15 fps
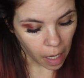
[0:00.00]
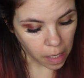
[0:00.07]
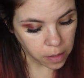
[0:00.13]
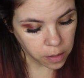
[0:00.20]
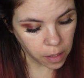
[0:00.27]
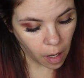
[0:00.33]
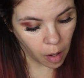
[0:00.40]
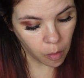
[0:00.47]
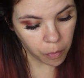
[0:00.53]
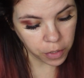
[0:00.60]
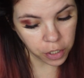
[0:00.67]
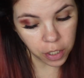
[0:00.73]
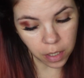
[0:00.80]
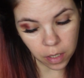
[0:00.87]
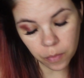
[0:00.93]
And so, but
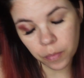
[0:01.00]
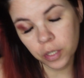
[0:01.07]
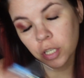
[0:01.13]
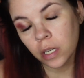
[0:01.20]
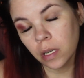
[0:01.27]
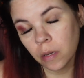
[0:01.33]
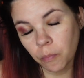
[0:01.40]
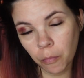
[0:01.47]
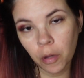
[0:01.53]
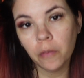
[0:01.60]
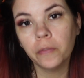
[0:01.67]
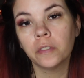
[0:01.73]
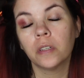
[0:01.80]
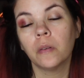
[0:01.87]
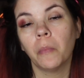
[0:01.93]
she
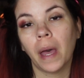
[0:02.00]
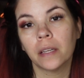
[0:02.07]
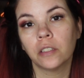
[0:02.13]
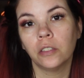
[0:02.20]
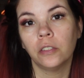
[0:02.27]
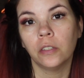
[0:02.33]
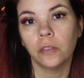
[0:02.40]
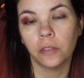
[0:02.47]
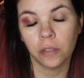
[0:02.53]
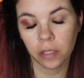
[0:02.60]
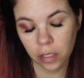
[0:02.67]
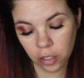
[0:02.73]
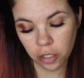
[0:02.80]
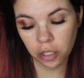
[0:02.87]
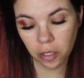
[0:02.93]
moves to
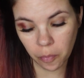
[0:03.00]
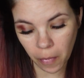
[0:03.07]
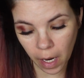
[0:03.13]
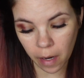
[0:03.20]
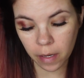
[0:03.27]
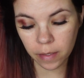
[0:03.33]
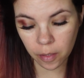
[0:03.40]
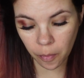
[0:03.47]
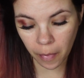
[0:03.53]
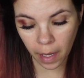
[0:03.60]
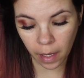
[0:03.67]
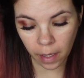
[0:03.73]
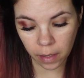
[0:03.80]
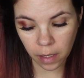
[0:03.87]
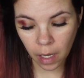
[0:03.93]
Massachusetts and she marries a
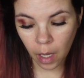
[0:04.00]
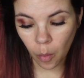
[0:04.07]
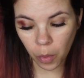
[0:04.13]
man.